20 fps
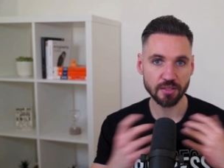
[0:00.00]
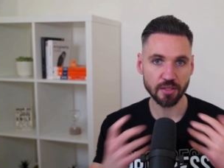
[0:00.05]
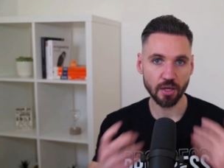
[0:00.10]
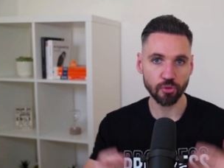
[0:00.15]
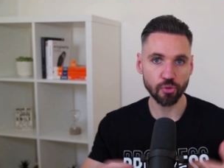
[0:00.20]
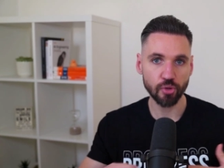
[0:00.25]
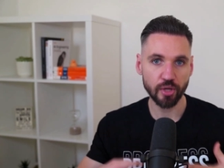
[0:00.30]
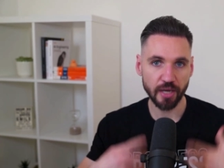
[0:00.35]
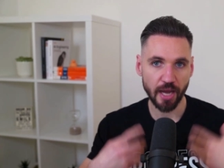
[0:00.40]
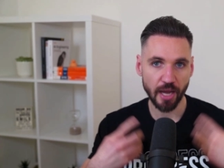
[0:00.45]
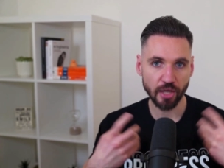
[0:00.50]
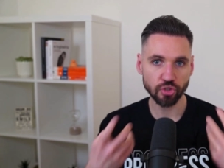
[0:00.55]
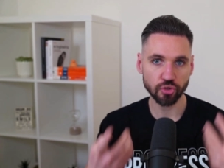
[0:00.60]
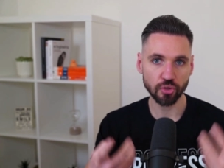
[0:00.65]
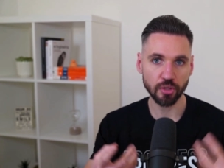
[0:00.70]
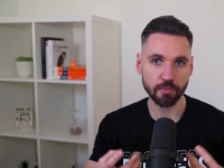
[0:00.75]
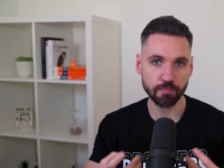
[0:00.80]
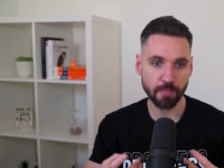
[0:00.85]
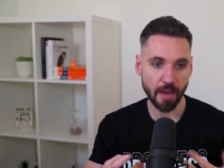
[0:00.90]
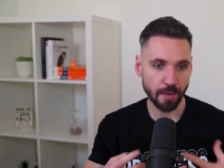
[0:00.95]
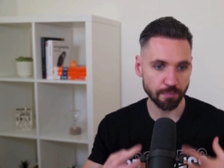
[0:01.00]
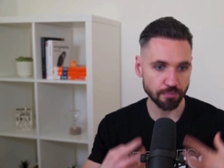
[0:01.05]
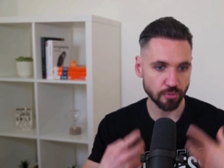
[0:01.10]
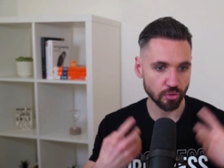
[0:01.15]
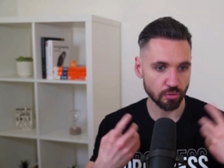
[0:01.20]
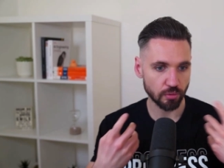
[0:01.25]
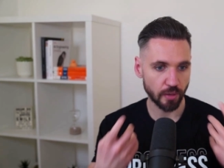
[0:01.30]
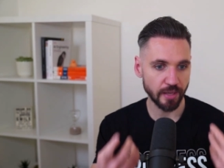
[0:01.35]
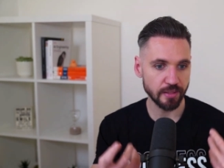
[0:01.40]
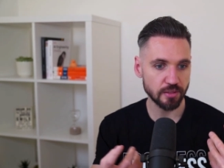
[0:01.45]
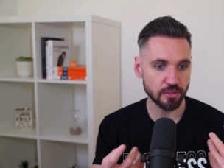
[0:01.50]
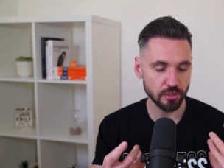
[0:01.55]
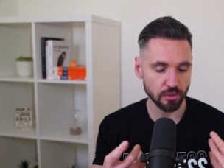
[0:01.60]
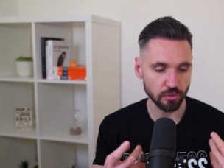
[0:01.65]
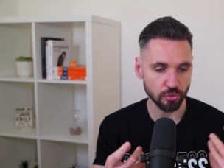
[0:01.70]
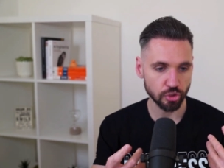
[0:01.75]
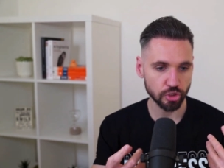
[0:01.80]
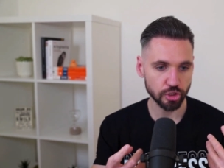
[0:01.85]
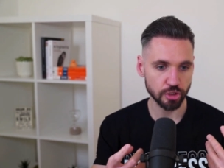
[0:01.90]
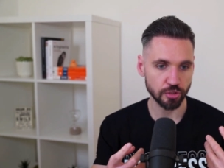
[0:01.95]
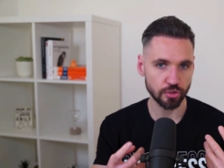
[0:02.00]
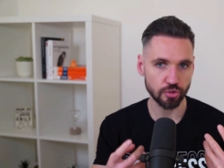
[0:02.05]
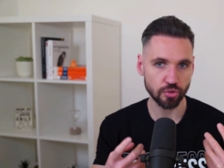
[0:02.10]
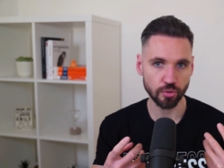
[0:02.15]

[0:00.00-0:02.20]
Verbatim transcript: you can actually map the right solution to